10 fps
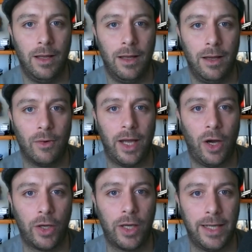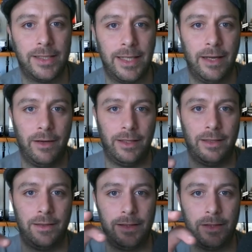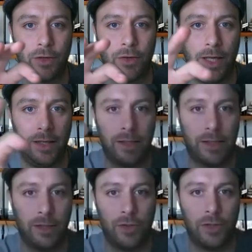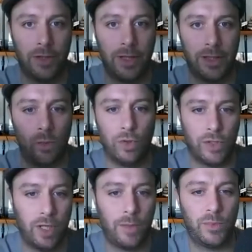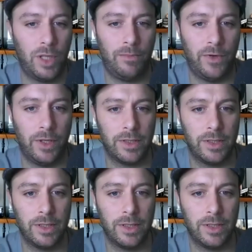okay, how can I steer into this to create a solution that's a one-stop shop for us?